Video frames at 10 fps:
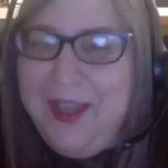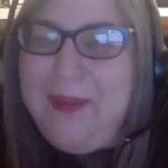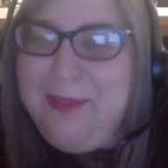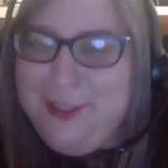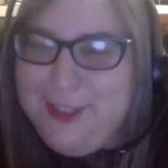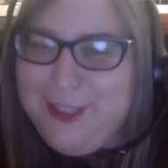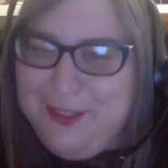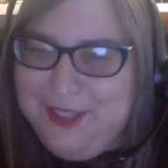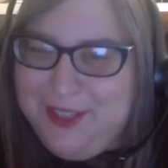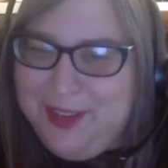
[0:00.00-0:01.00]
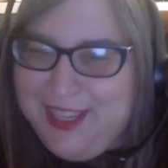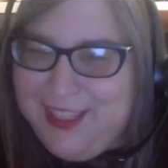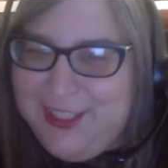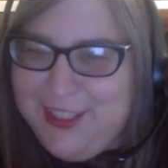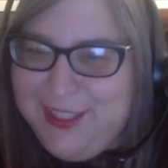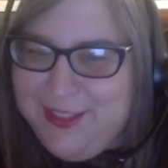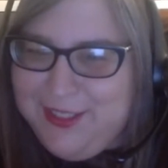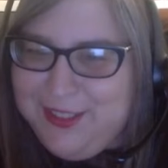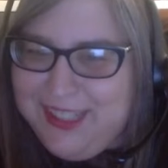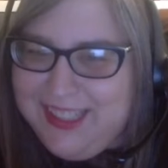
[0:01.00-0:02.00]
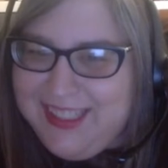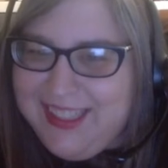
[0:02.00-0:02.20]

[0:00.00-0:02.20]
But just don't do it. Don't do it.